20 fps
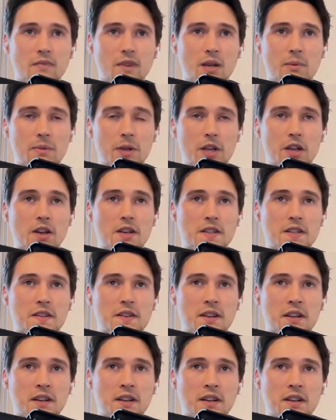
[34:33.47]
Because
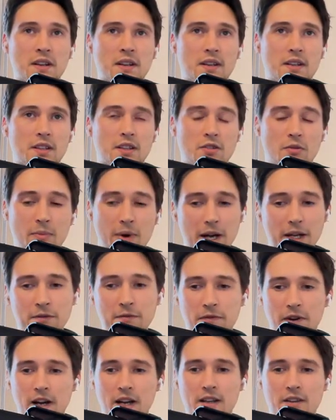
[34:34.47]
you might
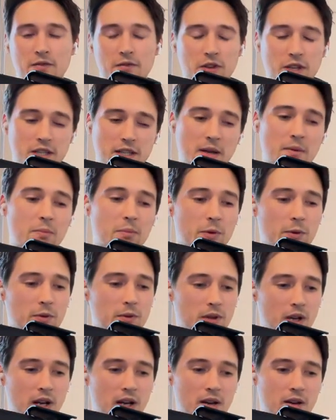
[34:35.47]
find, for
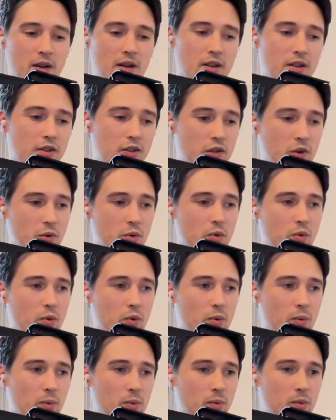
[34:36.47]
example, uh,
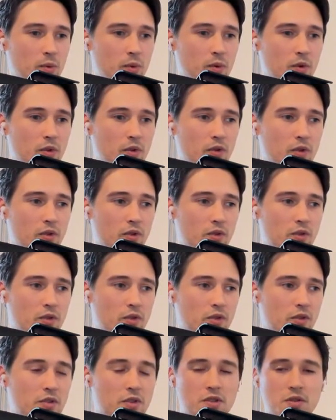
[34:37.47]
you
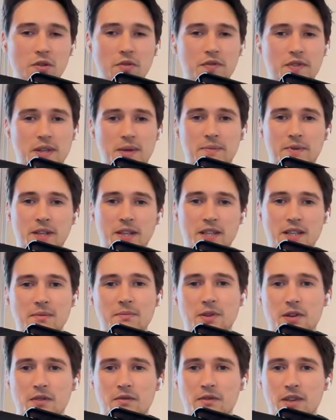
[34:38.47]
you solved something
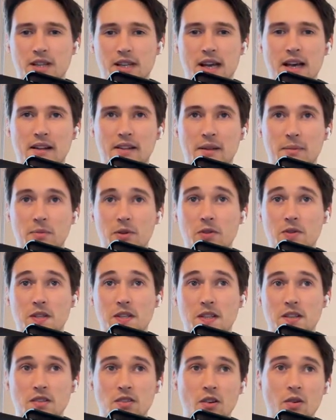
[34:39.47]
similar with LWC.
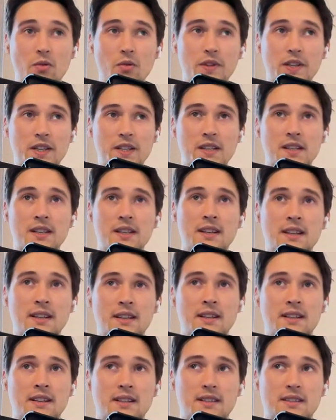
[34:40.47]
You know that
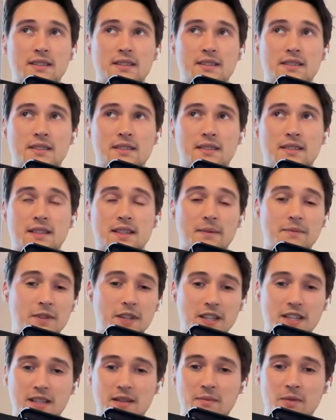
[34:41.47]
uh,
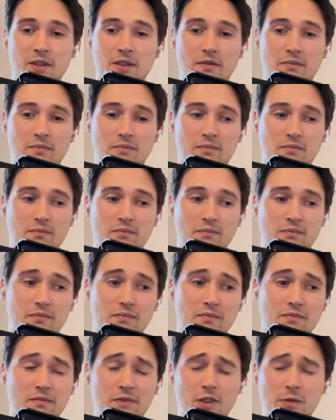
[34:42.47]
something similar.
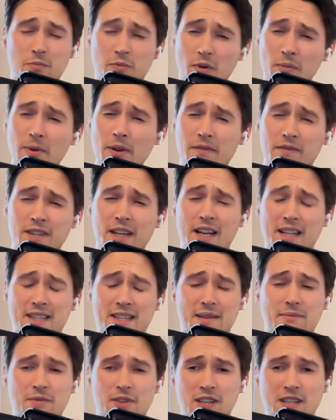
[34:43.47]
You probably have done
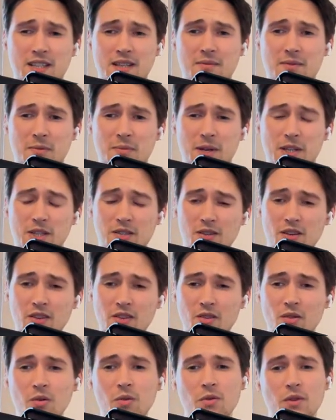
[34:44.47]
something similar, but you
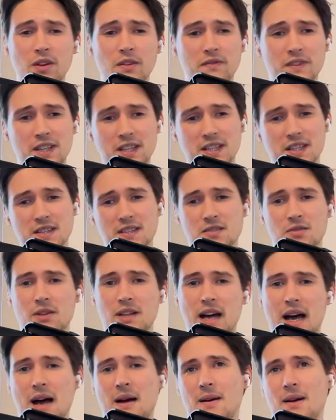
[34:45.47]
don't know if this is gonna